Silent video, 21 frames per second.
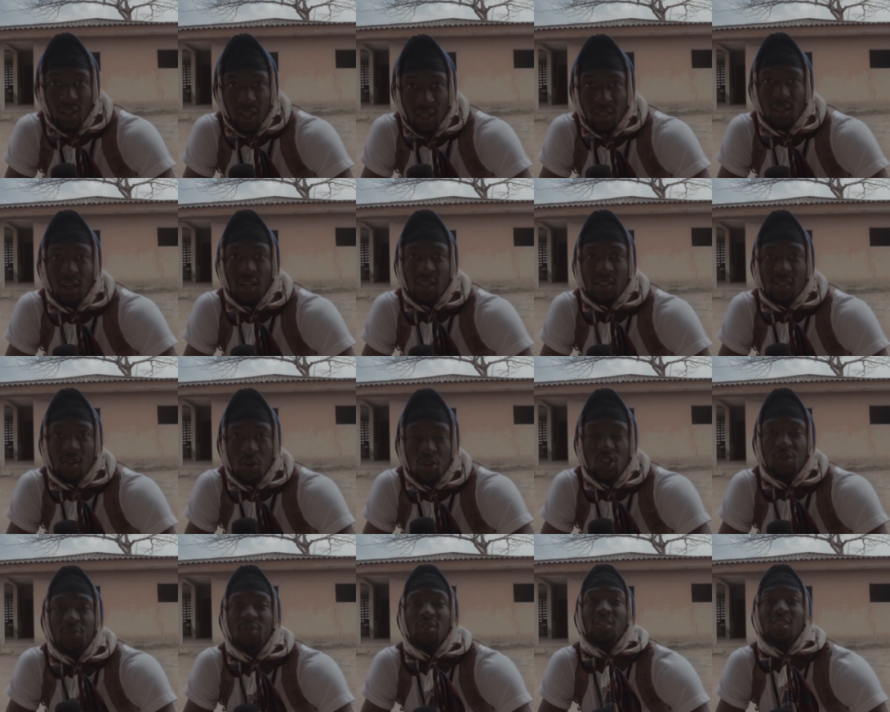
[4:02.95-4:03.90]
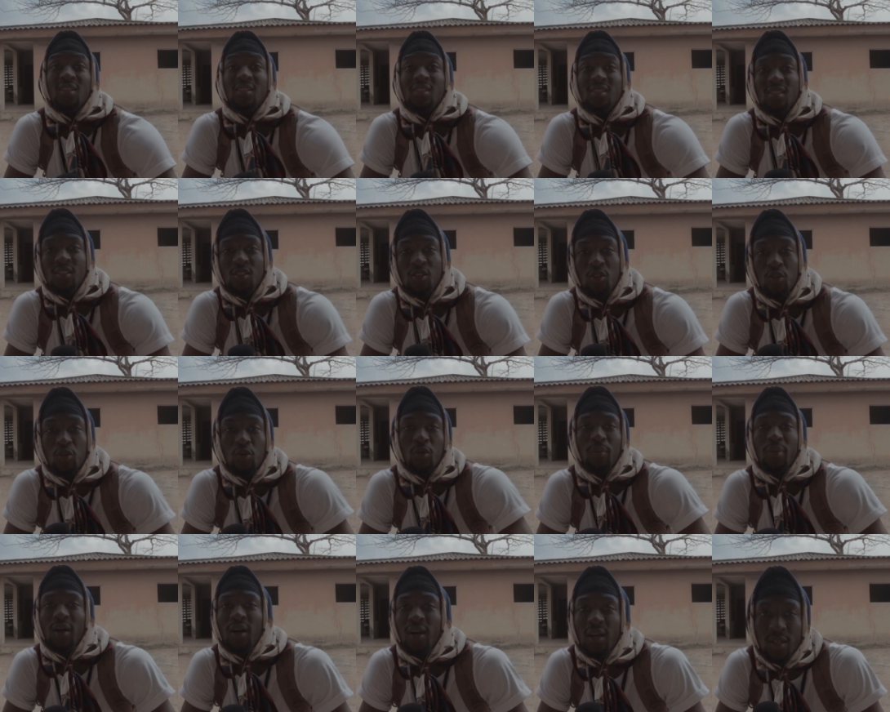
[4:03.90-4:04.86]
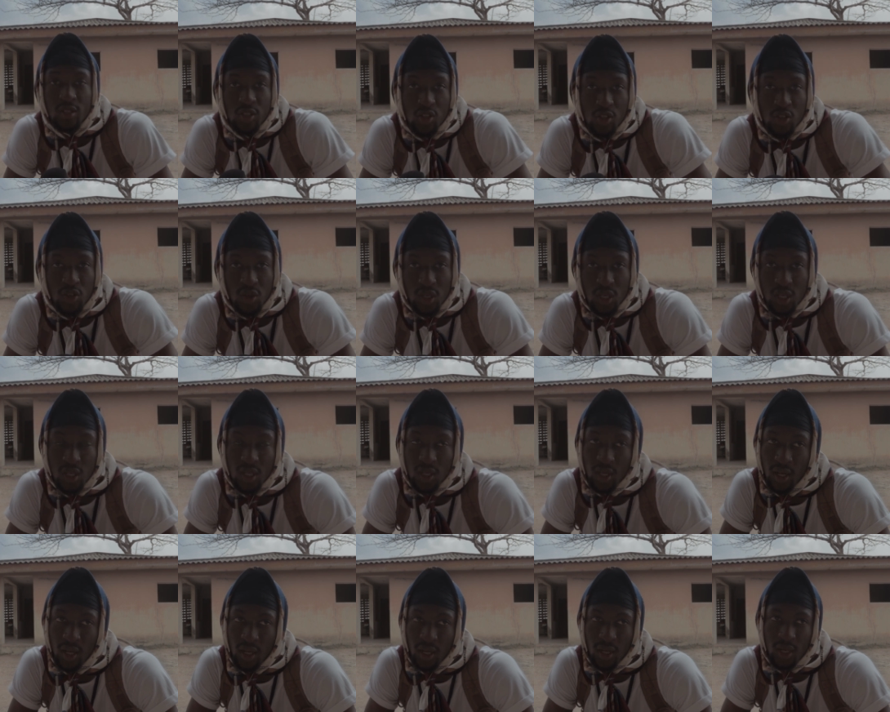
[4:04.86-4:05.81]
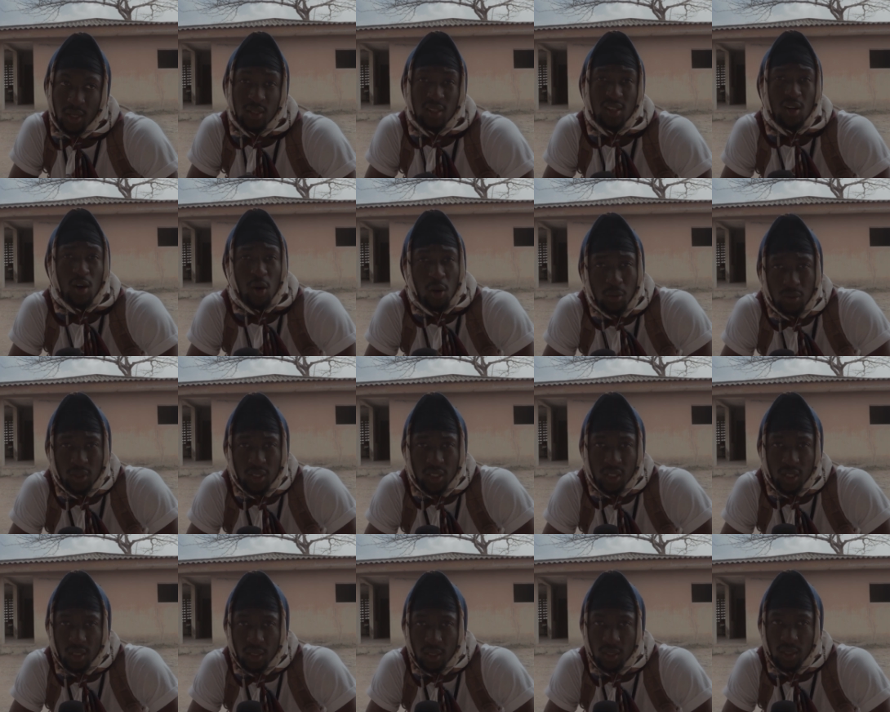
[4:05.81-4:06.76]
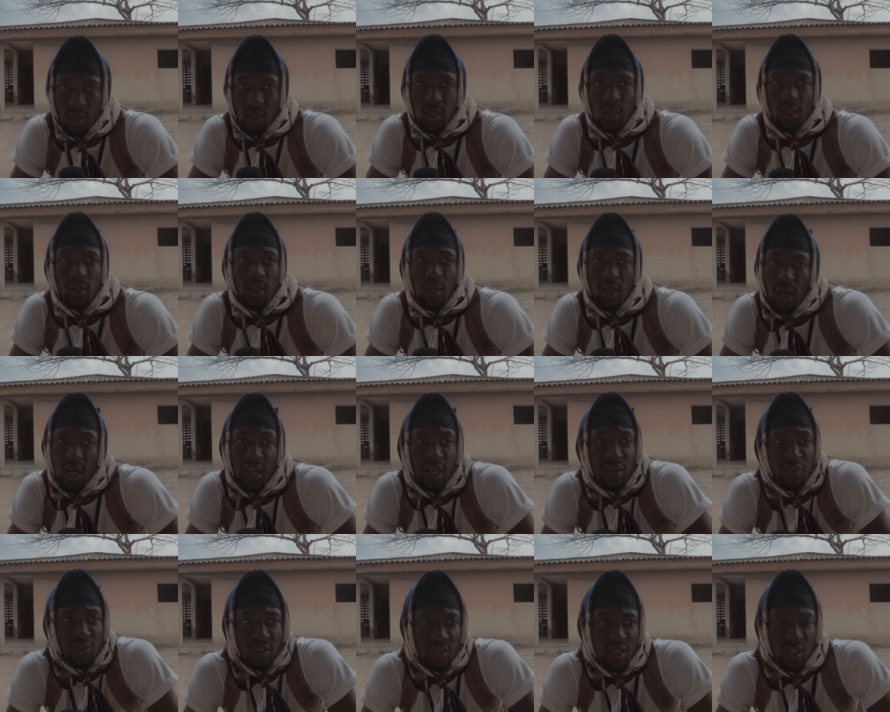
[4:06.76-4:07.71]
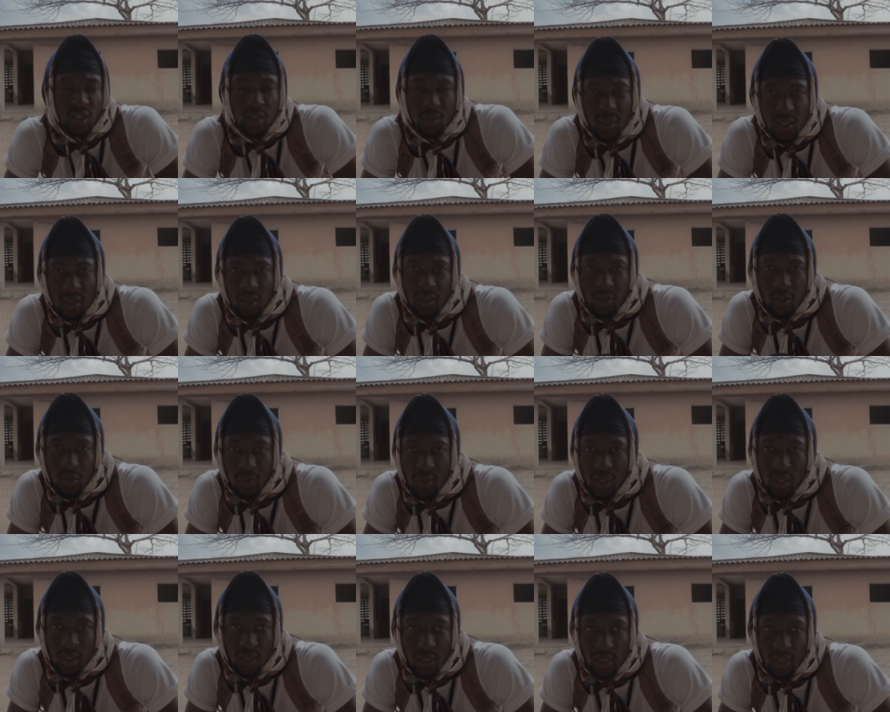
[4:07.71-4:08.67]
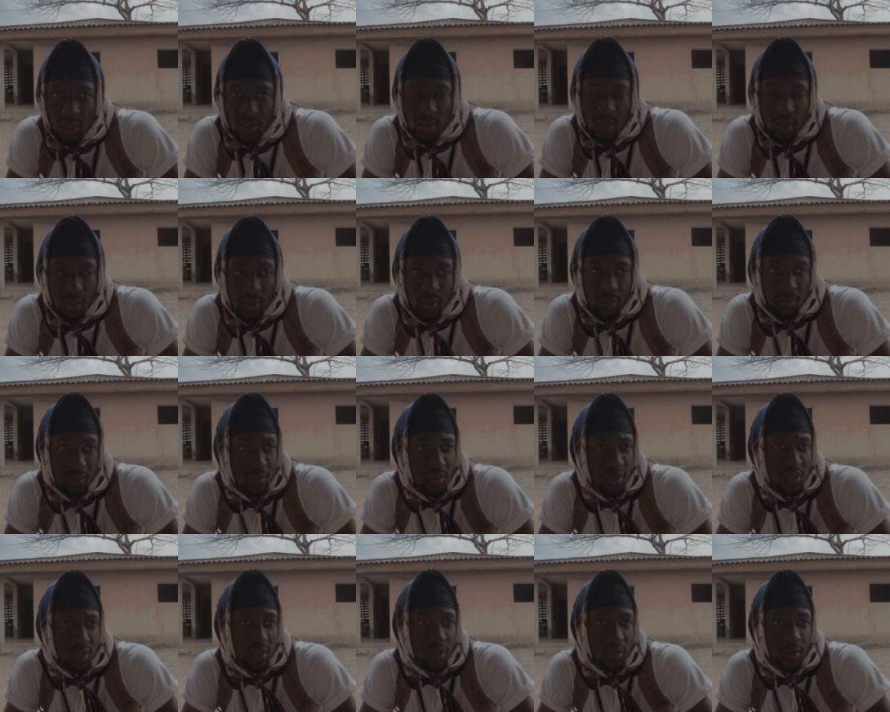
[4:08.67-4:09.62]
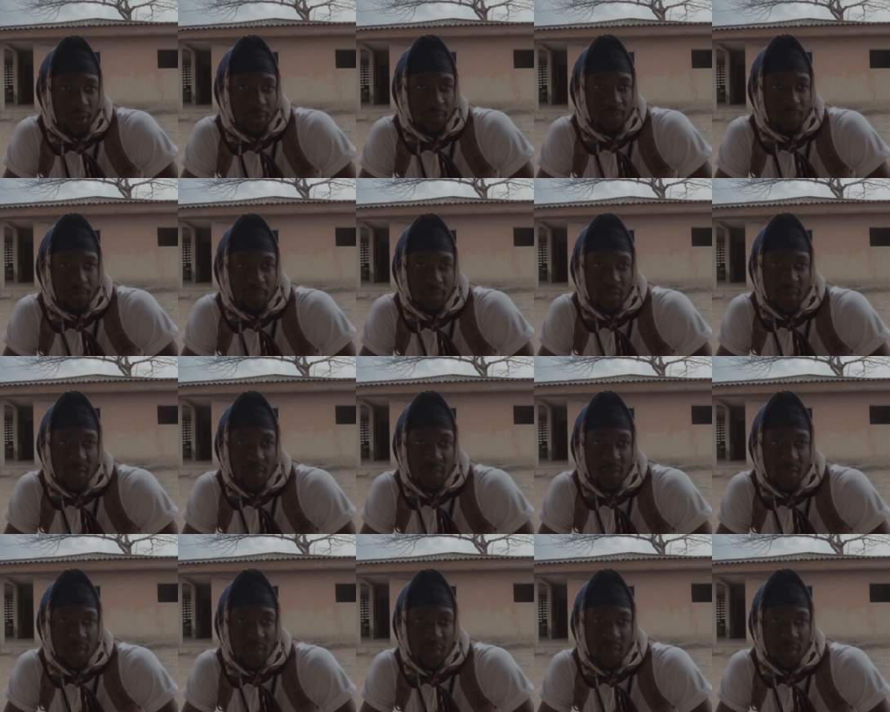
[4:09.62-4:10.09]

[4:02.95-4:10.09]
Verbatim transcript: like has contributed to the Yoruba history and culture and everything about the Yoruba clan. Um, so.